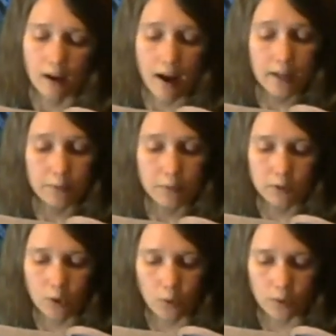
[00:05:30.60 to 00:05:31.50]
I am the
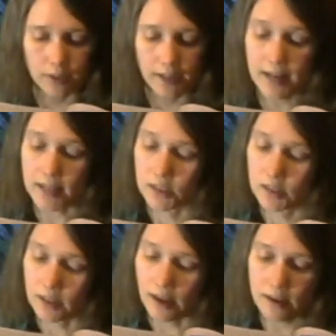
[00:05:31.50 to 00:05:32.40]
Lord,
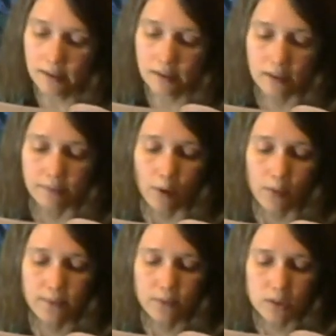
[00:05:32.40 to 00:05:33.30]
instead of all
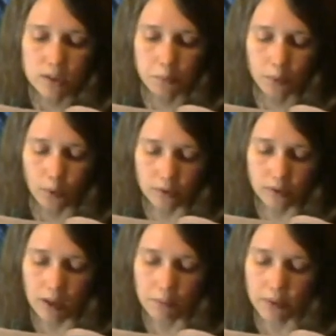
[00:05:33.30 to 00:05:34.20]
the
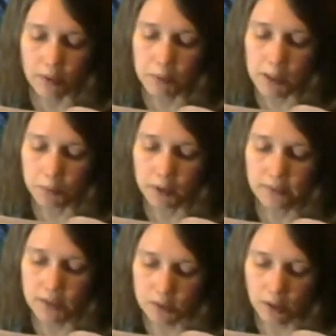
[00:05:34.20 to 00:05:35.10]
firstborn among the people
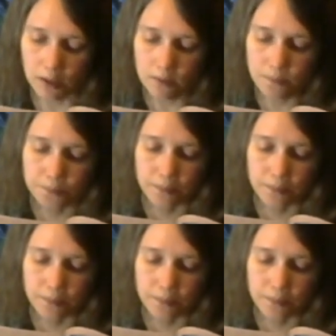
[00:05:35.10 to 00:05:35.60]
of Israel,